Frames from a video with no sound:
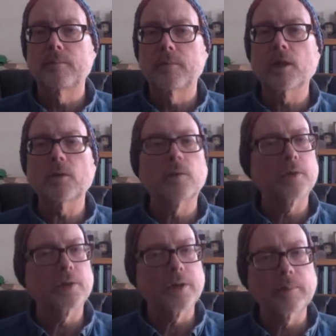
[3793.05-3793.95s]
well,
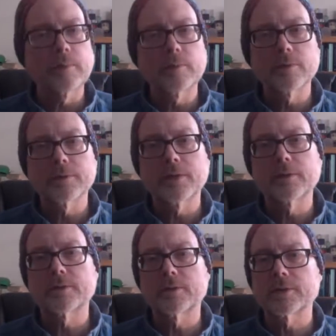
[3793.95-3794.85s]
then happy birthday,
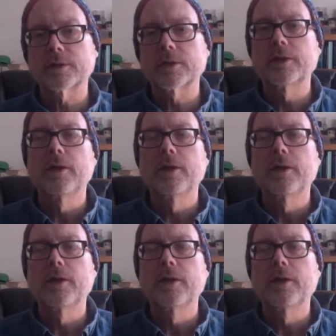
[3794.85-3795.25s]
Tricia.